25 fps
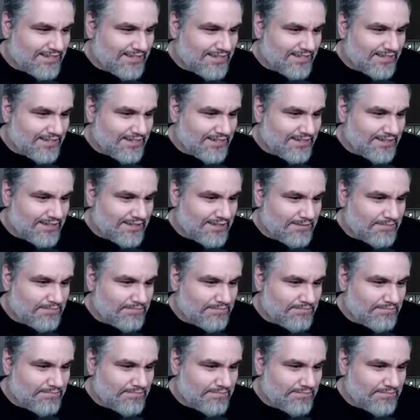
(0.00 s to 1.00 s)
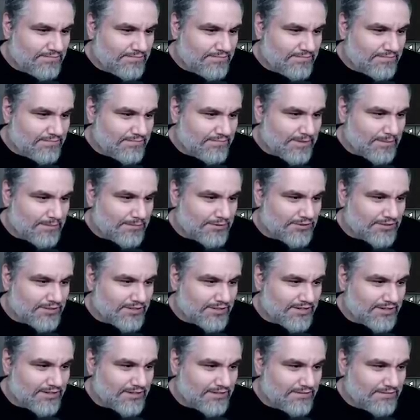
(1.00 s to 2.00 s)
Um I'm going to draw a
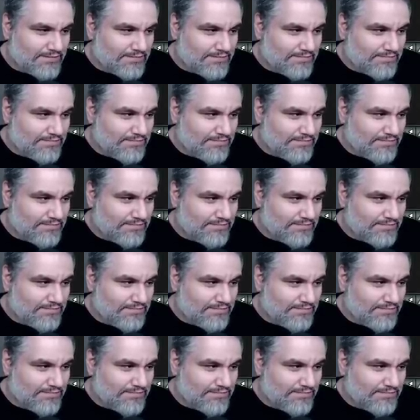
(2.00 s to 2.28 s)
card.